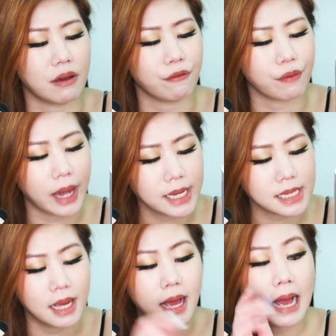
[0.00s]
effect?
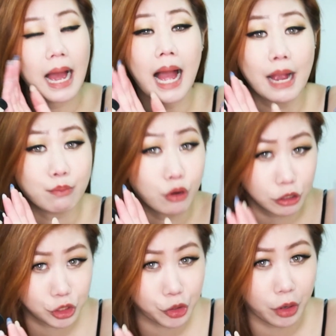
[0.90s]
I'm
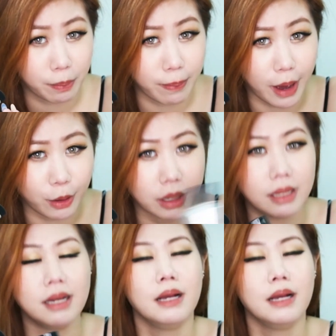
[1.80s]
not sure about it.